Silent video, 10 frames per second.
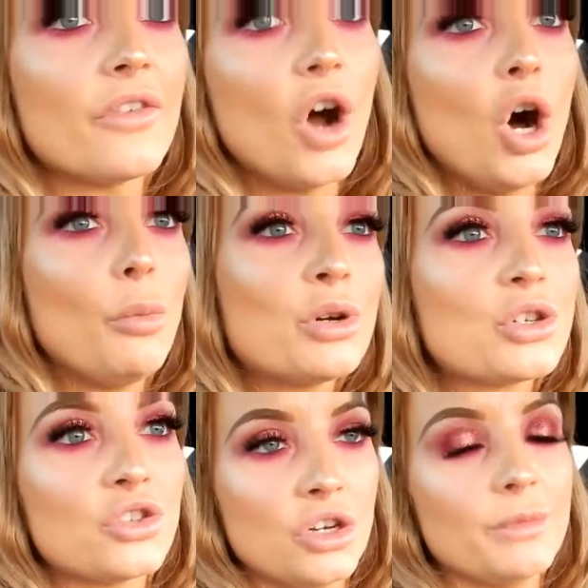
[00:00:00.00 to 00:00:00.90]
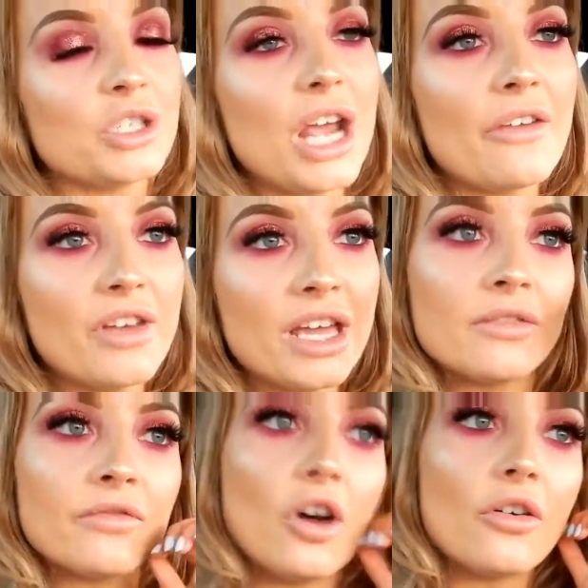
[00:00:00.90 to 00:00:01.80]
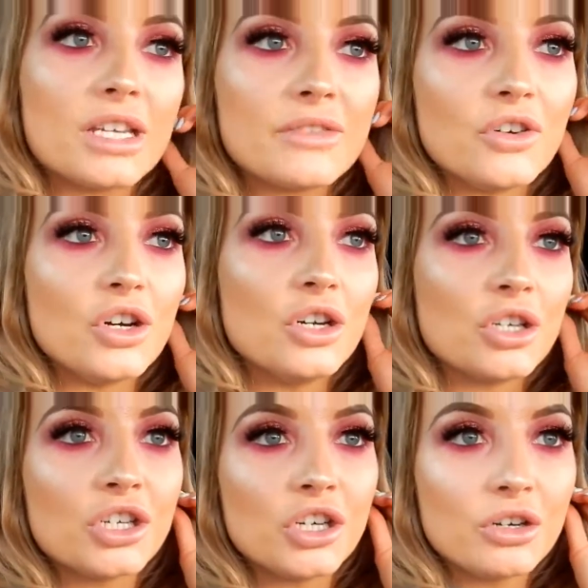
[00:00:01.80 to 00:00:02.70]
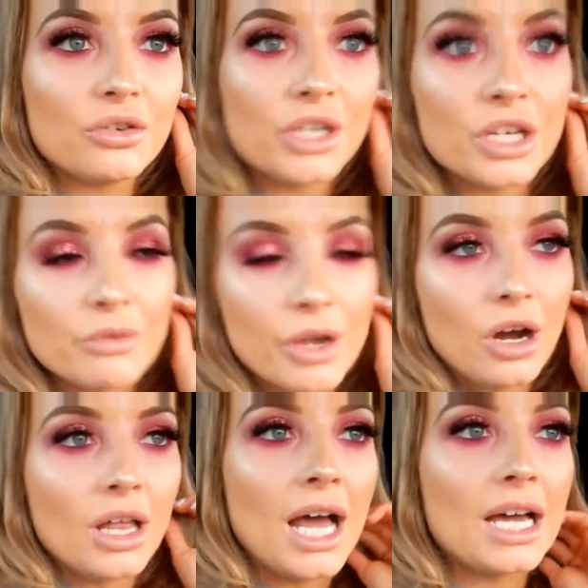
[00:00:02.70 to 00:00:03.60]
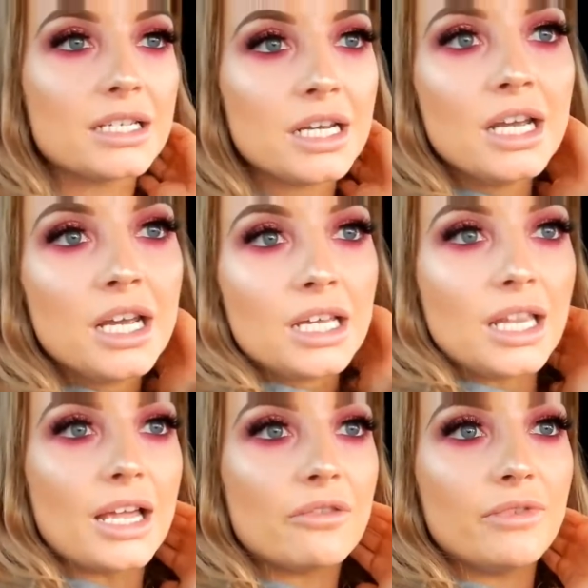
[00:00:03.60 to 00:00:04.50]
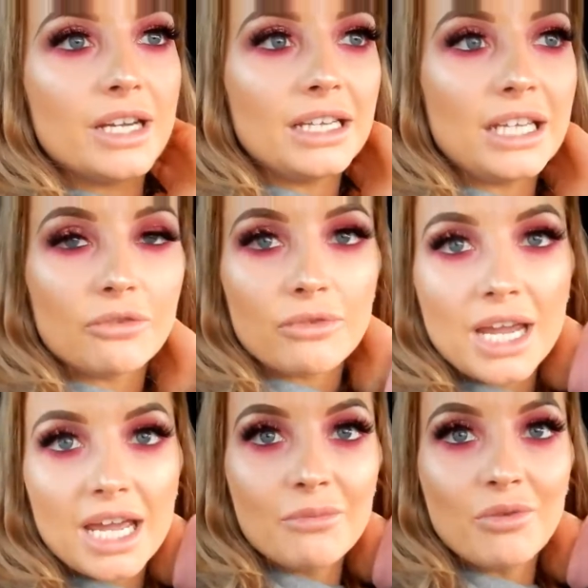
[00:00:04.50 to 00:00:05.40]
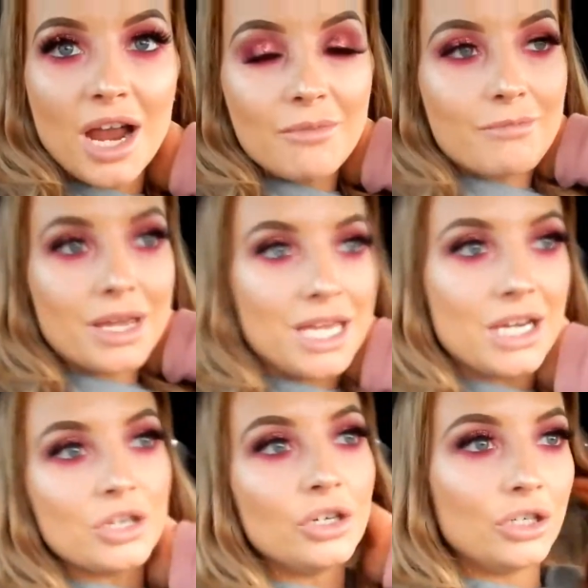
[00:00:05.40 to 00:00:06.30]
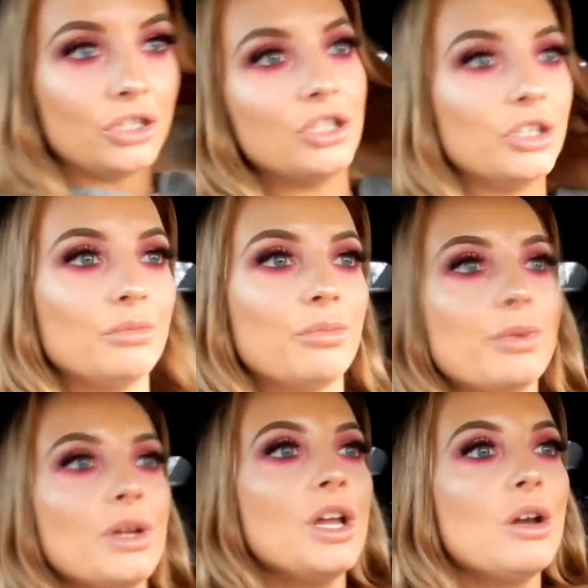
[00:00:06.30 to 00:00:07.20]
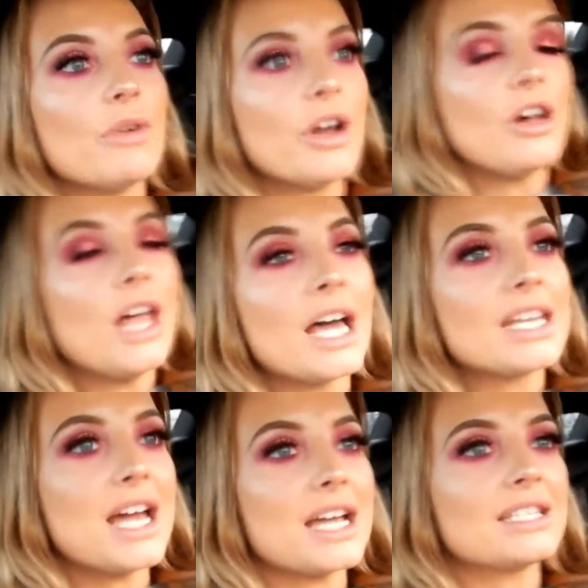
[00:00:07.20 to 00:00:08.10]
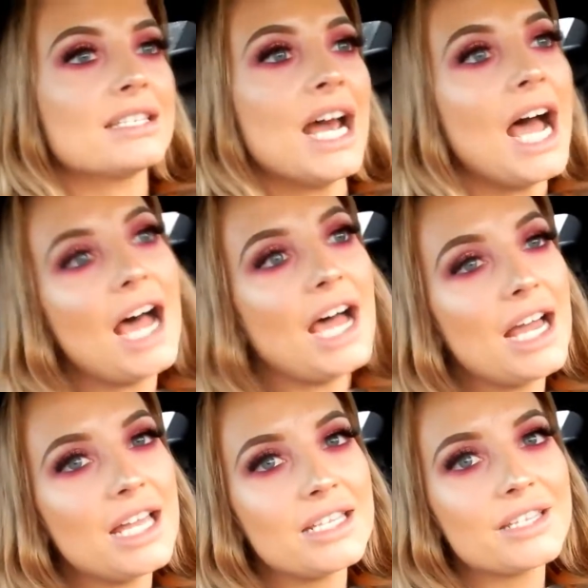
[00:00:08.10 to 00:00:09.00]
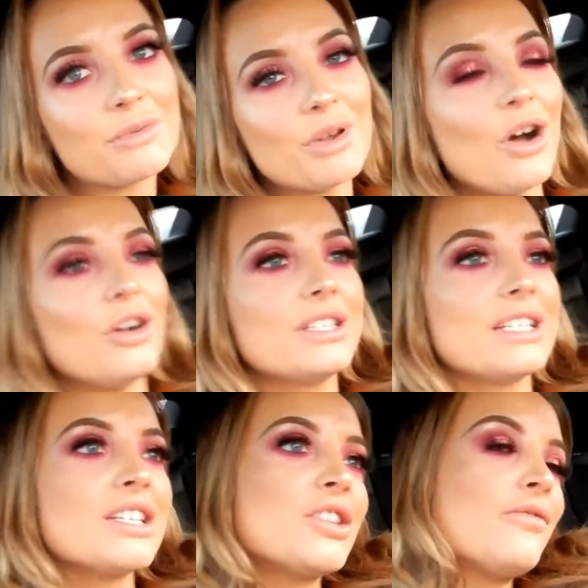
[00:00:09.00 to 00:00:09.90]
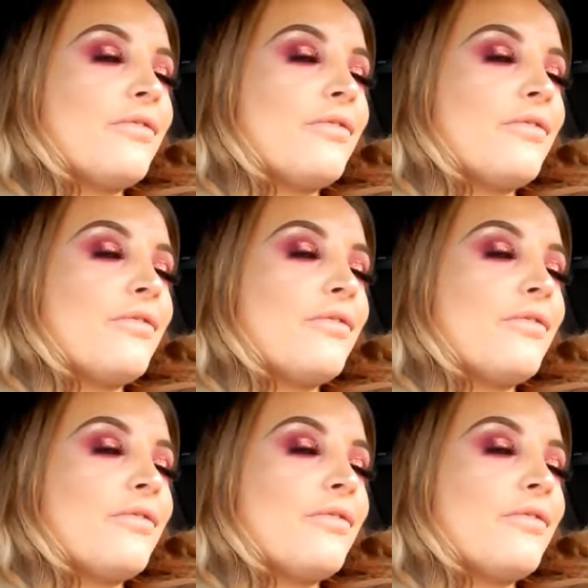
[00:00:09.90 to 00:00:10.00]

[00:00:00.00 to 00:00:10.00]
We've all put so much effort in for this photo shoot. You know, we all had like really great bright makeup. We all had nice tans. We all did